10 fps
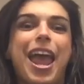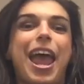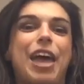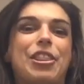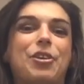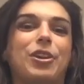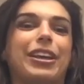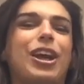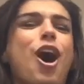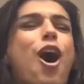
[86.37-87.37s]
And they were
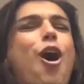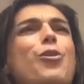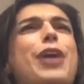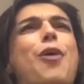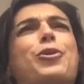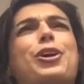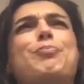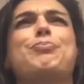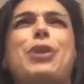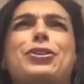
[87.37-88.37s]
like, oh yeah, we're
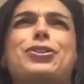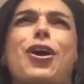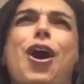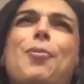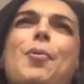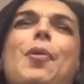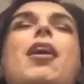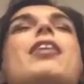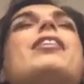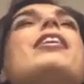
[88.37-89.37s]
gonna beat y'all, blah, blah,
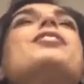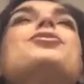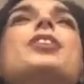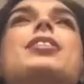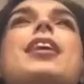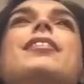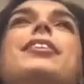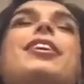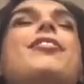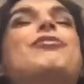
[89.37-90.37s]
blah. And I understand that.
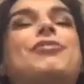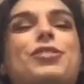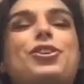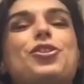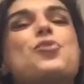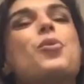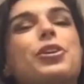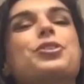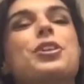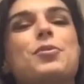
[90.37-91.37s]
Like, if you want
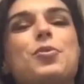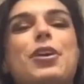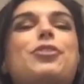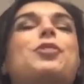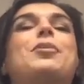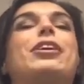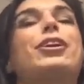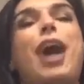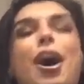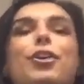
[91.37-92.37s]
your team to win, you're gonna be like,
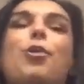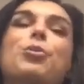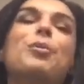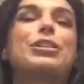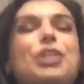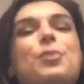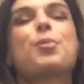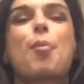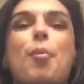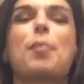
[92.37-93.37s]
yeah, go with my team,
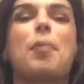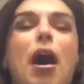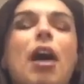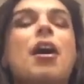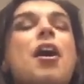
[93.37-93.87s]
blah, blah, blah, blah.